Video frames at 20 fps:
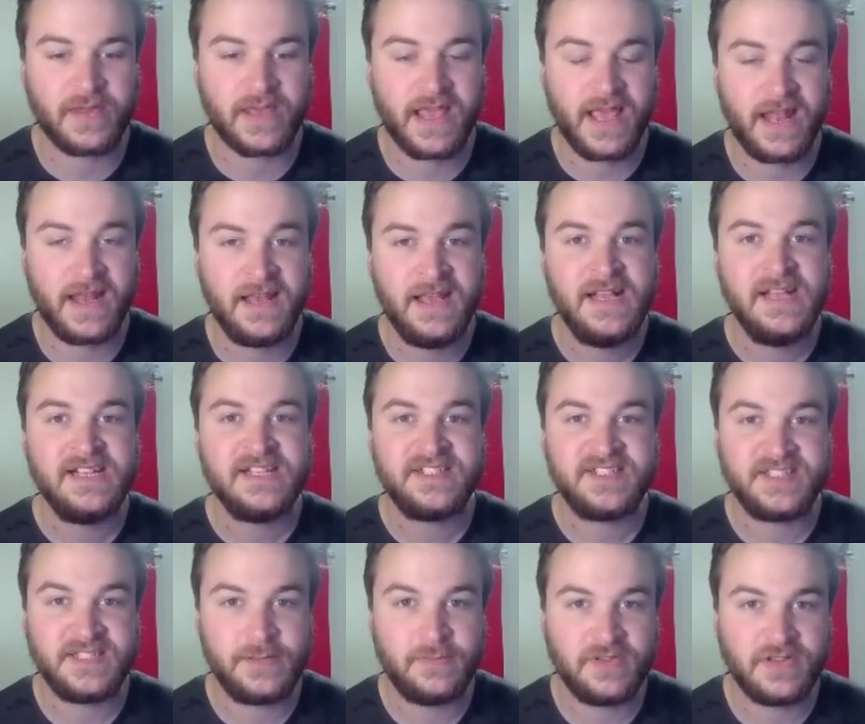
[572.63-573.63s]
again
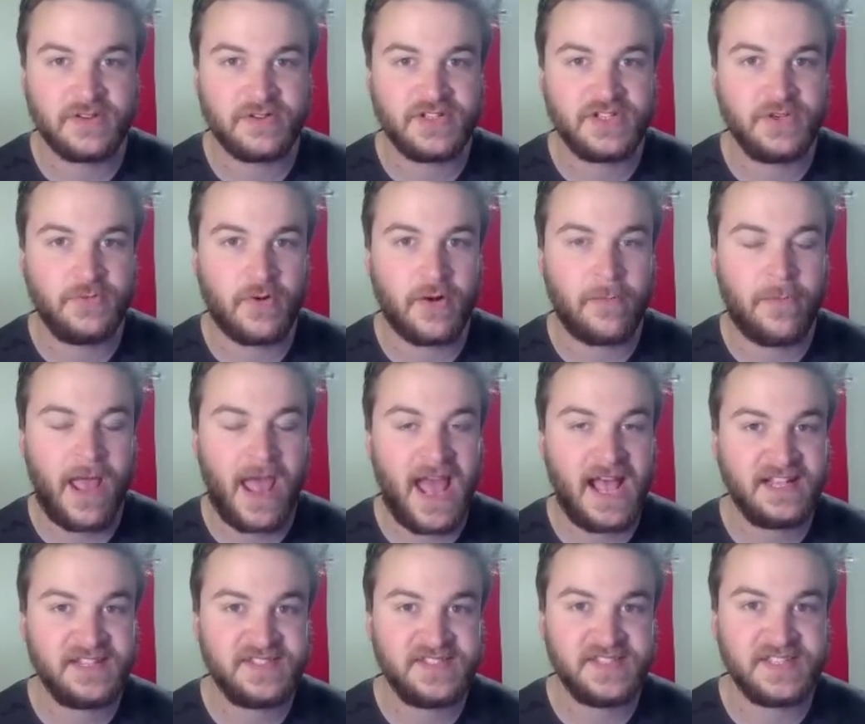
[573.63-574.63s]
similar to our
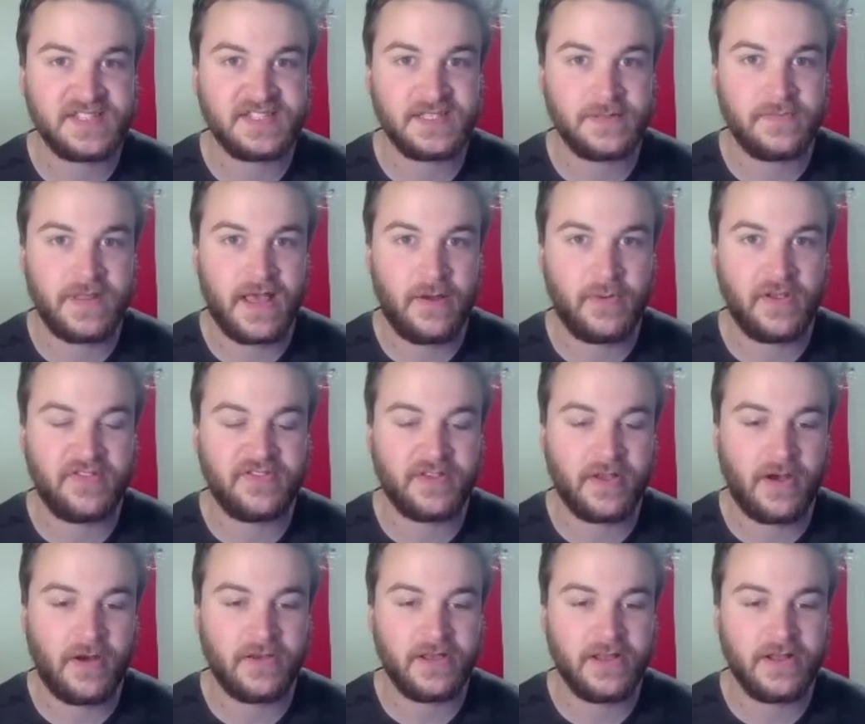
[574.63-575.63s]
past system that we
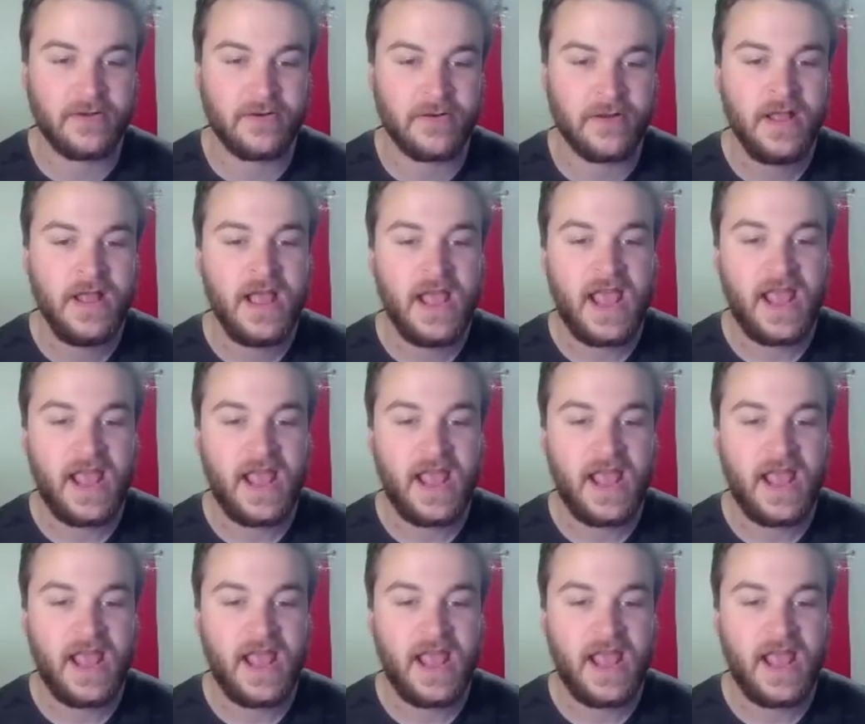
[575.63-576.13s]
saw here.